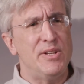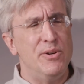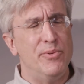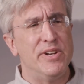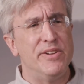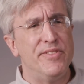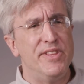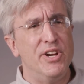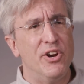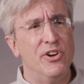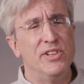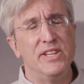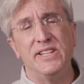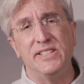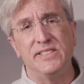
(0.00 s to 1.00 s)
One of the
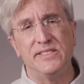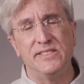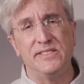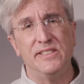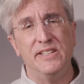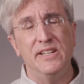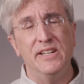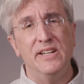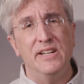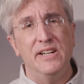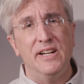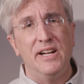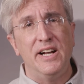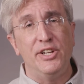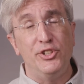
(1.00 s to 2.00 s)
earliest
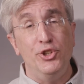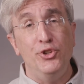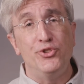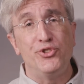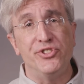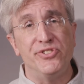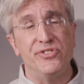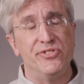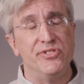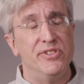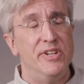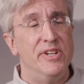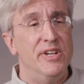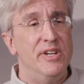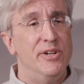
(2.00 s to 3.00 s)
uses
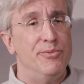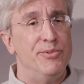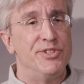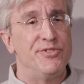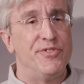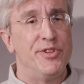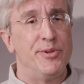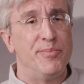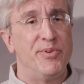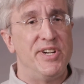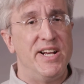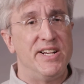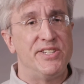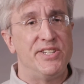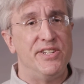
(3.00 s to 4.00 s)
was for the
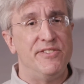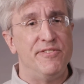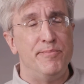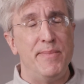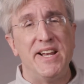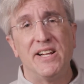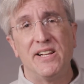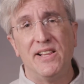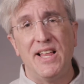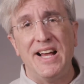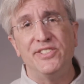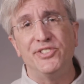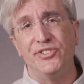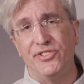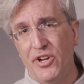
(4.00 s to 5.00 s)
production of medical
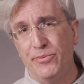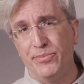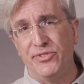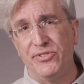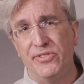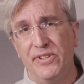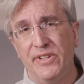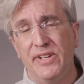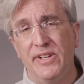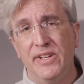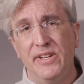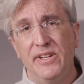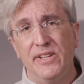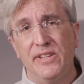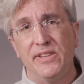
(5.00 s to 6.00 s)
isotopes.
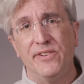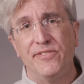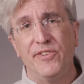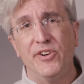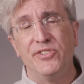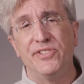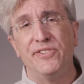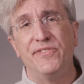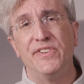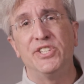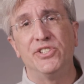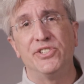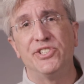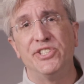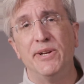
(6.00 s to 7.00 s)
The first
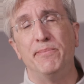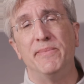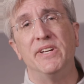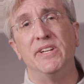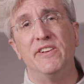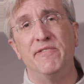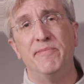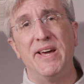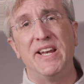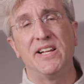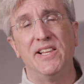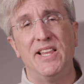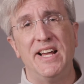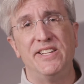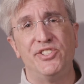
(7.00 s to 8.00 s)
official shipment of
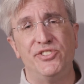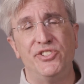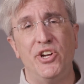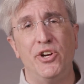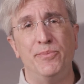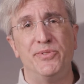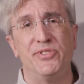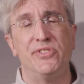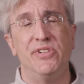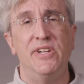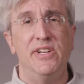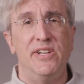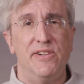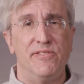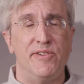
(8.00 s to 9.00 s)
medical isotopes
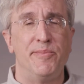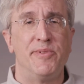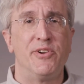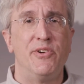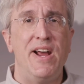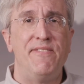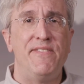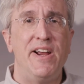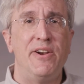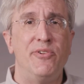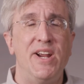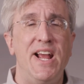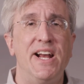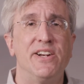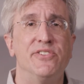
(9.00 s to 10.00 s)
from the graphite
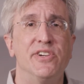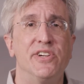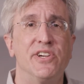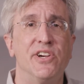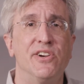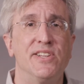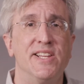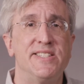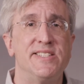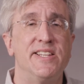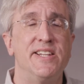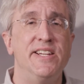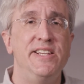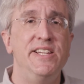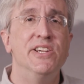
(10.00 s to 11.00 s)
reactor occurred less
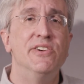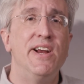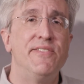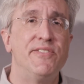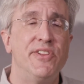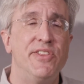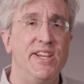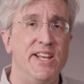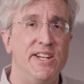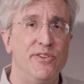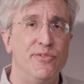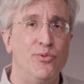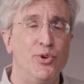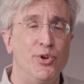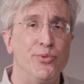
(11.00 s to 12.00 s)
than a year after the end
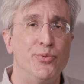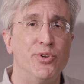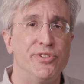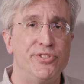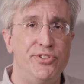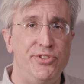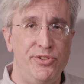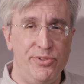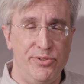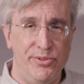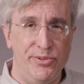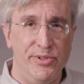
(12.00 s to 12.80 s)
of World War II.